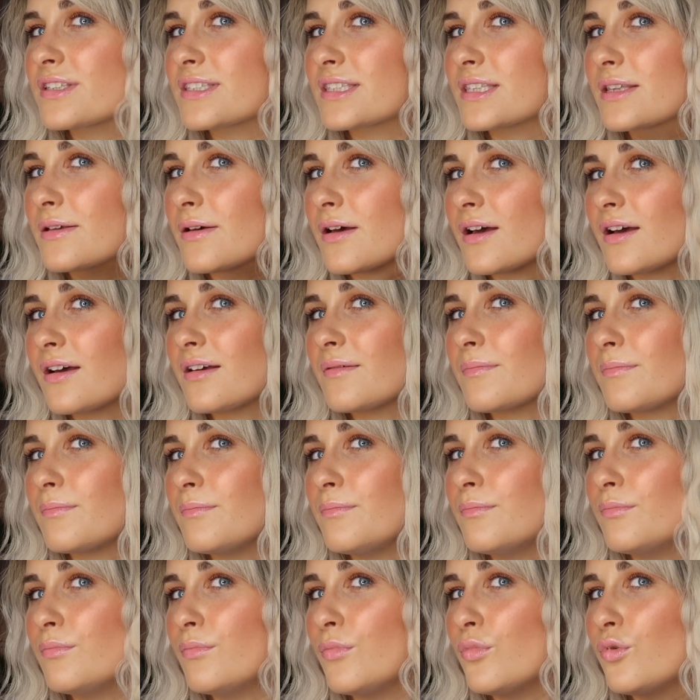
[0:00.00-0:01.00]
the
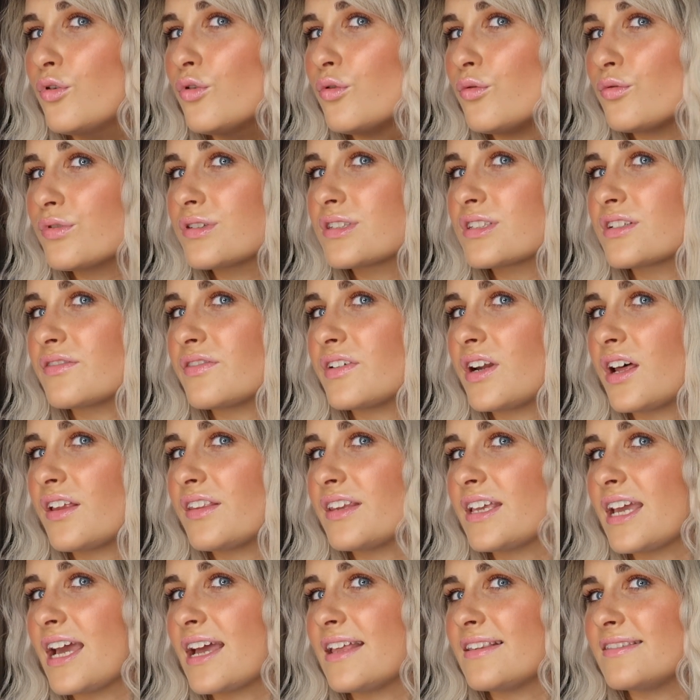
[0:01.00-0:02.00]
most of it on
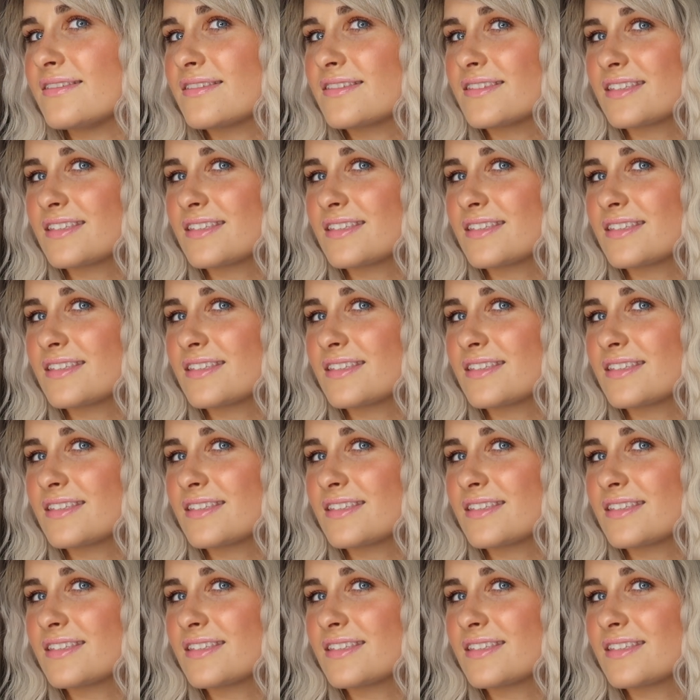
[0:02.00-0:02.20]
the end,